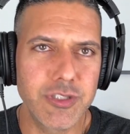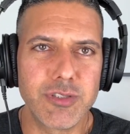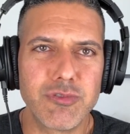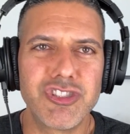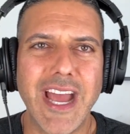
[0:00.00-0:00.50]

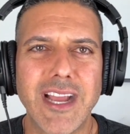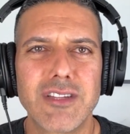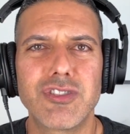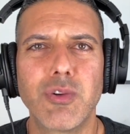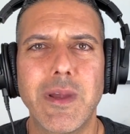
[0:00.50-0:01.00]
check
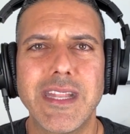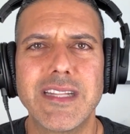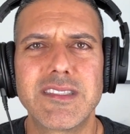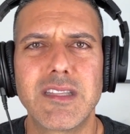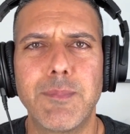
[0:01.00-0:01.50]
joint
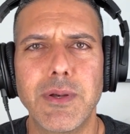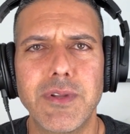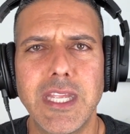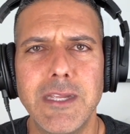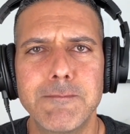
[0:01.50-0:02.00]

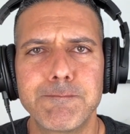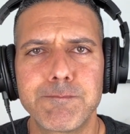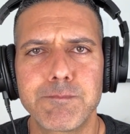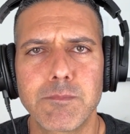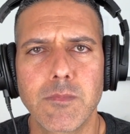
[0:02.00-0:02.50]
instability?
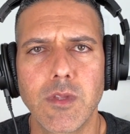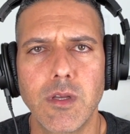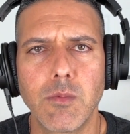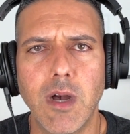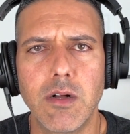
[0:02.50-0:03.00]

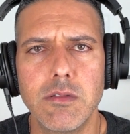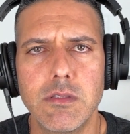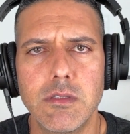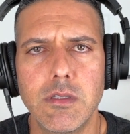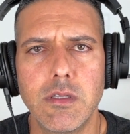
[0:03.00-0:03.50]
Well,
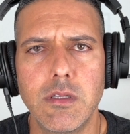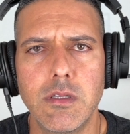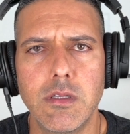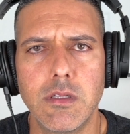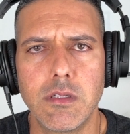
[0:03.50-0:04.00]

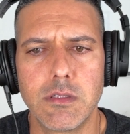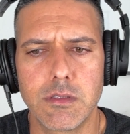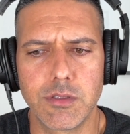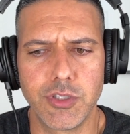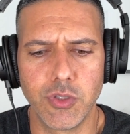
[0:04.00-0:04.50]

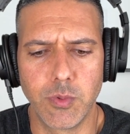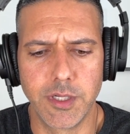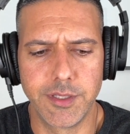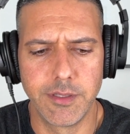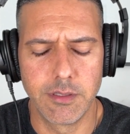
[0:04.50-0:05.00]
you
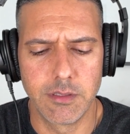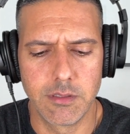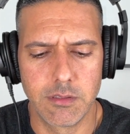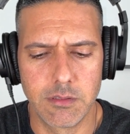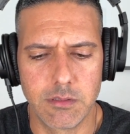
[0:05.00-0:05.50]
would
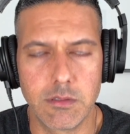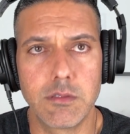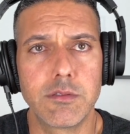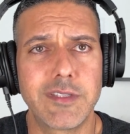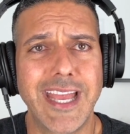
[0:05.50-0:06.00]

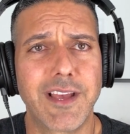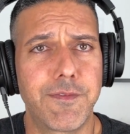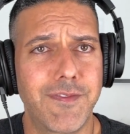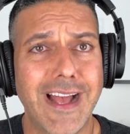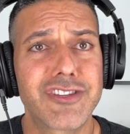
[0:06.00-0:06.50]
take a
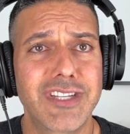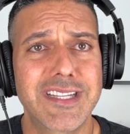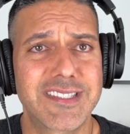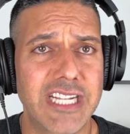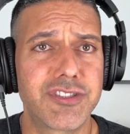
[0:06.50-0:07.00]
flexion
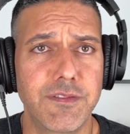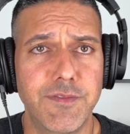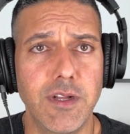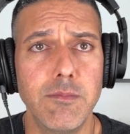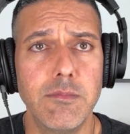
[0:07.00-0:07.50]
extension
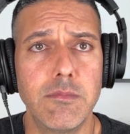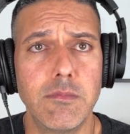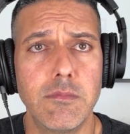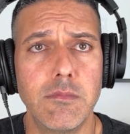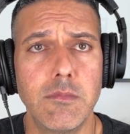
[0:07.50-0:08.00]
film
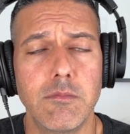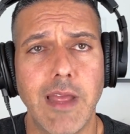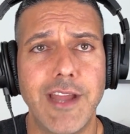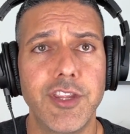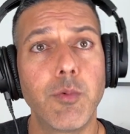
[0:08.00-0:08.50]

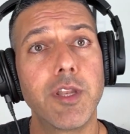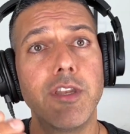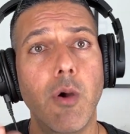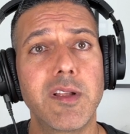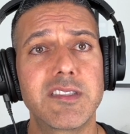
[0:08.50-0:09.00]
and you would
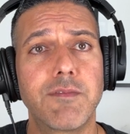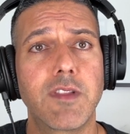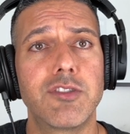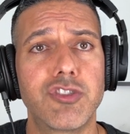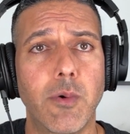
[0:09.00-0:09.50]
notice if the
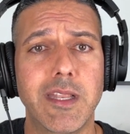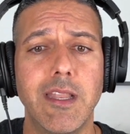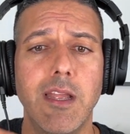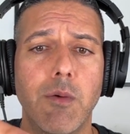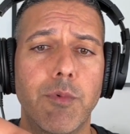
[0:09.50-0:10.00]
joint,
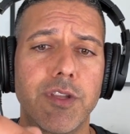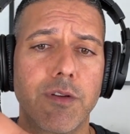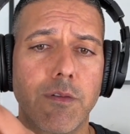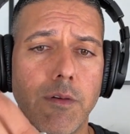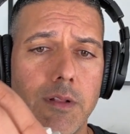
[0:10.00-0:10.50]
when
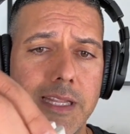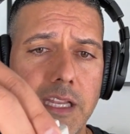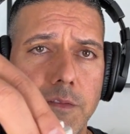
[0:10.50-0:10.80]
you're leaning